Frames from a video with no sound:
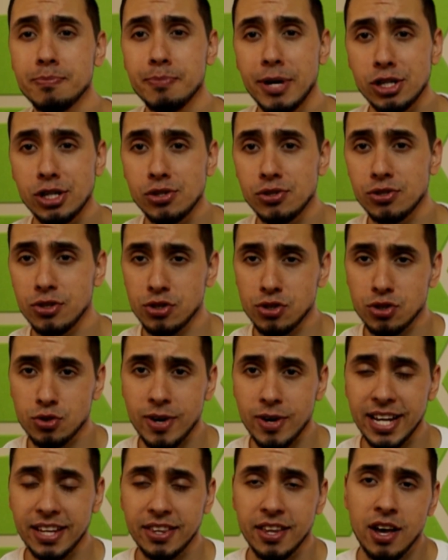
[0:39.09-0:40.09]
measures of
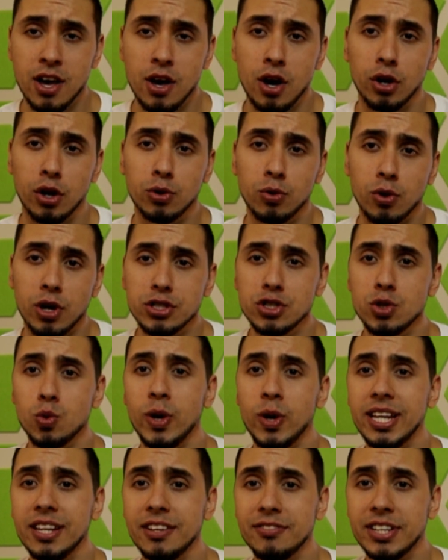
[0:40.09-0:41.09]
strength across the
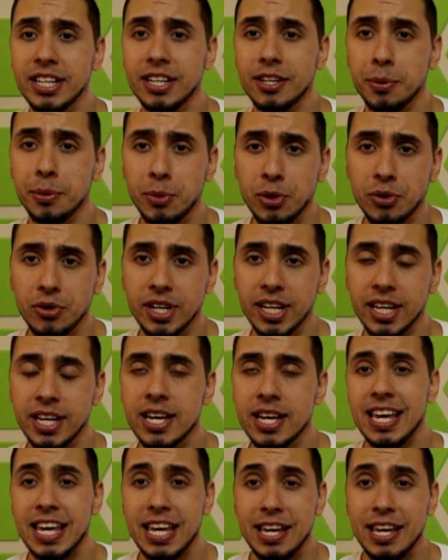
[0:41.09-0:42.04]
weightlifting community.